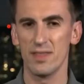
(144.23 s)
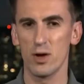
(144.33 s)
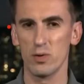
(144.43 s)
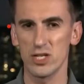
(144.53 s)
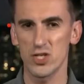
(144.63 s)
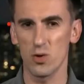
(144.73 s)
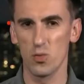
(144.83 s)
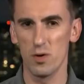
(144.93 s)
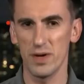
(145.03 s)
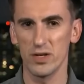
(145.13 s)
They reached a
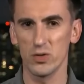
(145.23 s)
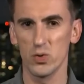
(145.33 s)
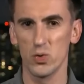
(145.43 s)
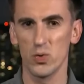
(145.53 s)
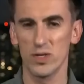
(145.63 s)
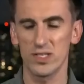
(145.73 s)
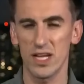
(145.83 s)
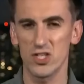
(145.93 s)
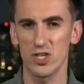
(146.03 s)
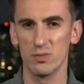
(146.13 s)
woman who
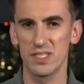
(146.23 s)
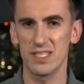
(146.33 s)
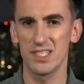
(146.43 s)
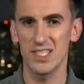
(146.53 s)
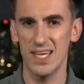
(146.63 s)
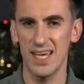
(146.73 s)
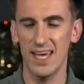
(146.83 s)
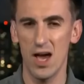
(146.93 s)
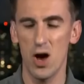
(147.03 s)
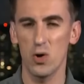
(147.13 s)
said she was the
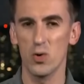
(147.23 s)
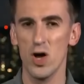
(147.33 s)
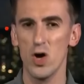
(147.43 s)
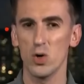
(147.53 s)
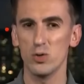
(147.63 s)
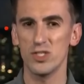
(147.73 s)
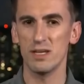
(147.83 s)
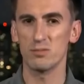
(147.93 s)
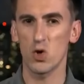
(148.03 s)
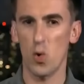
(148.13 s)
CEO, who
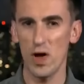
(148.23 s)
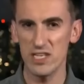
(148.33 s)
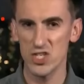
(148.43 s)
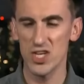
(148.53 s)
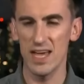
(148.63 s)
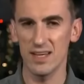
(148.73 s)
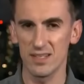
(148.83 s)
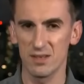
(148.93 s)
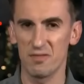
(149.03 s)
seemed quite shaken